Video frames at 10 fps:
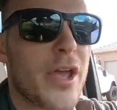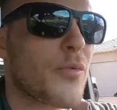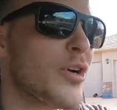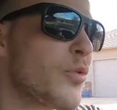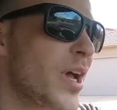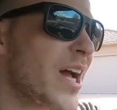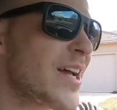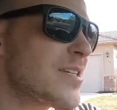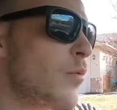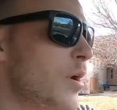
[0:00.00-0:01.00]
real quick
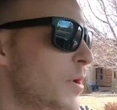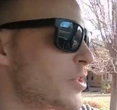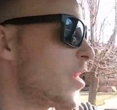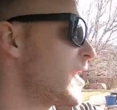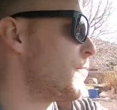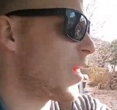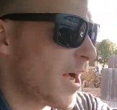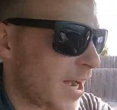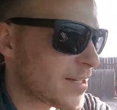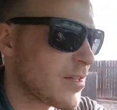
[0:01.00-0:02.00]
guys, I want to make sure I keep my
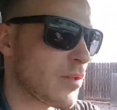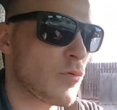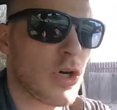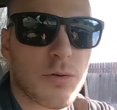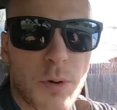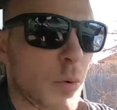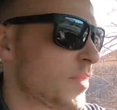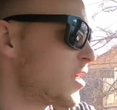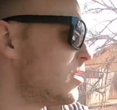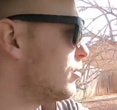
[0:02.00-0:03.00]
eyes on the road, but one thing you'll